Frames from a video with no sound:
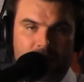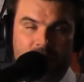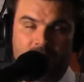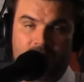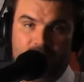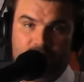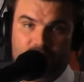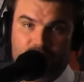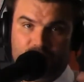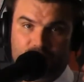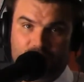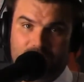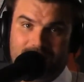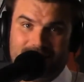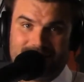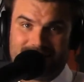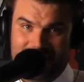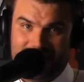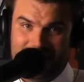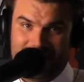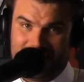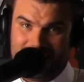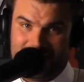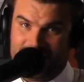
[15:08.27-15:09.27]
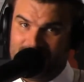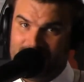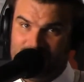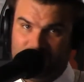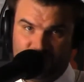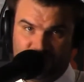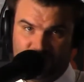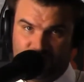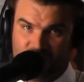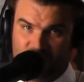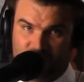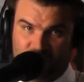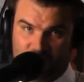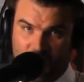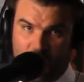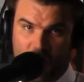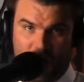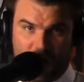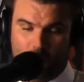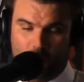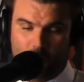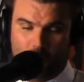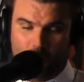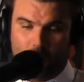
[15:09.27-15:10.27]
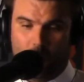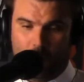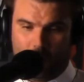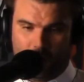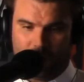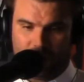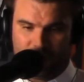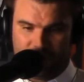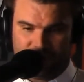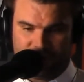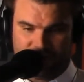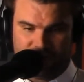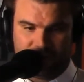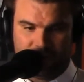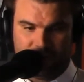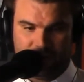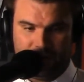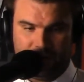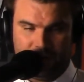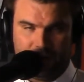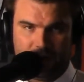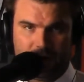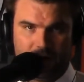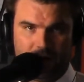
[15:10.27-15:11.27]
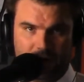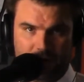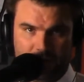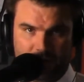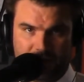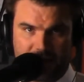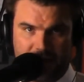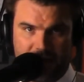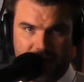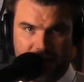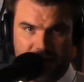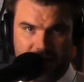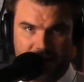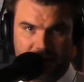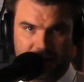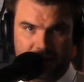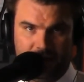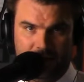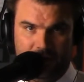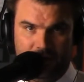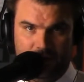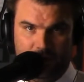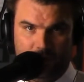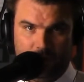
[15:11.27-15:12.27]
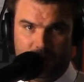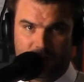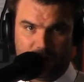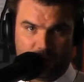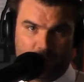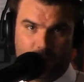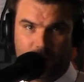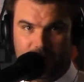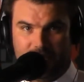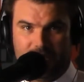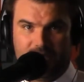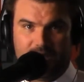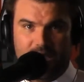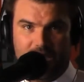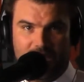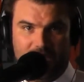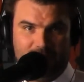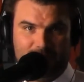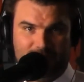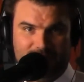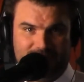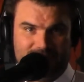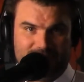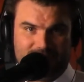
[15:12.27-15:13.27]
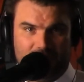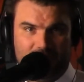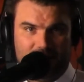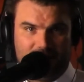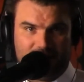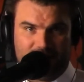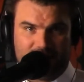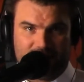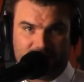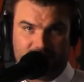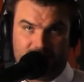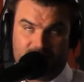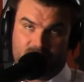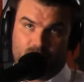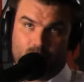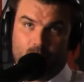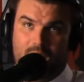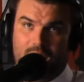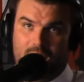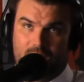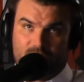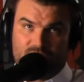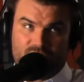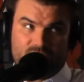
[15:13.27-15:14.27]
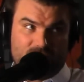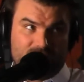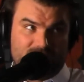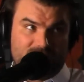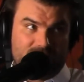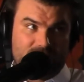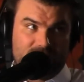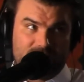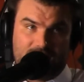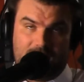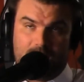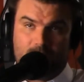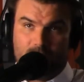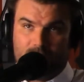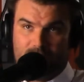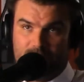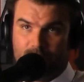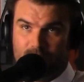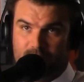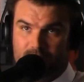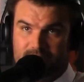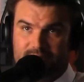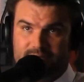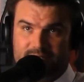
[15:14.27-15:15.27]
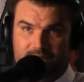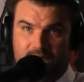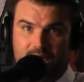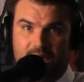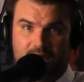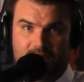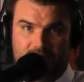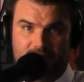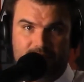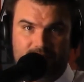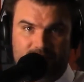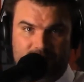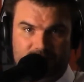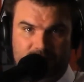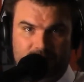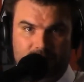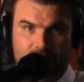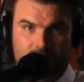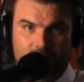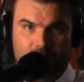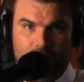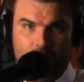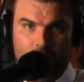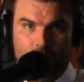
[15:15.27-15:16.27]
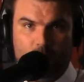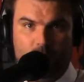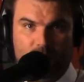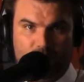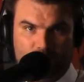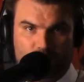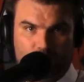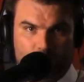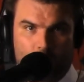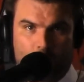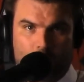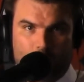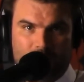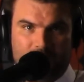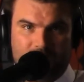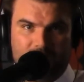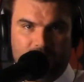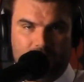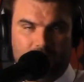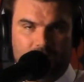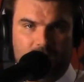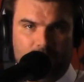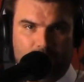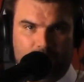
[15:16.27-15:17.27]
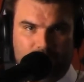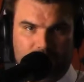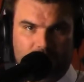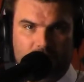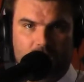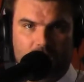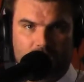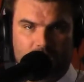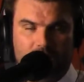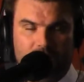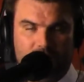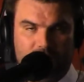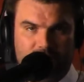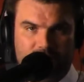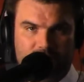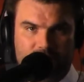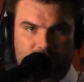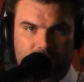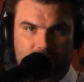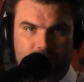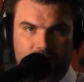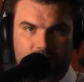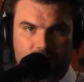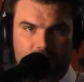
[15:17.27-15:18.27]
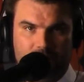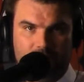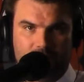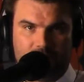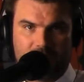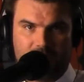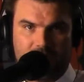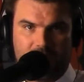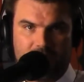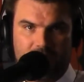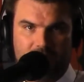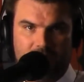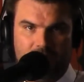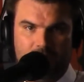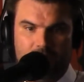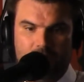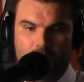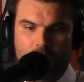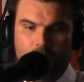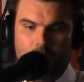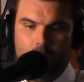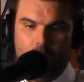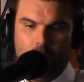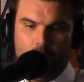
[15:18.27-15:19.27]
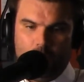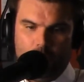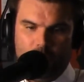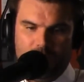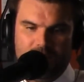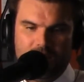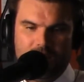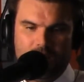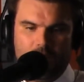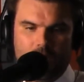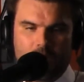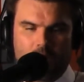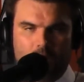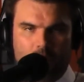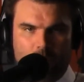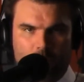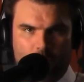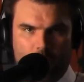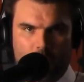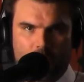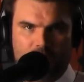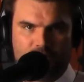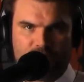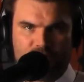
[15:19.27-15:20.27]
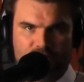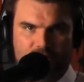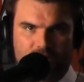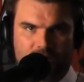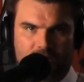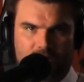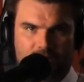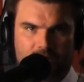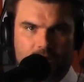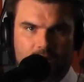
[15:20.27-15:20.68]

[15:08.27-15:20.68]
just like in Star Wars, okay, when Queen Amidala says, wow, so this is how liberty dies, with roaring applause, okay, we are watching